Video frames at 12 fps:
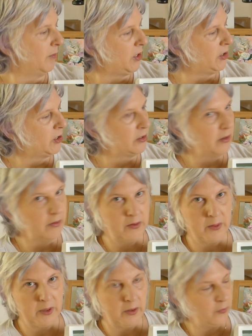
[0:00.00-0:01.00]
You do go
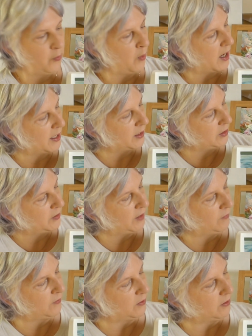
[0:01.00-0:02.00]
through a lot of white
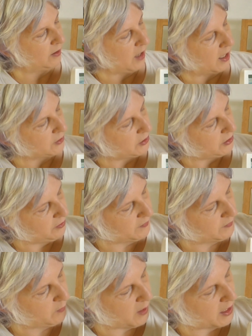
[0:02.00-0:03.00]
if you like to
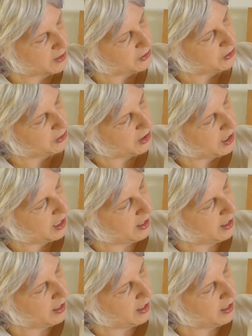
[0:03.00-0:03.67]
use gouache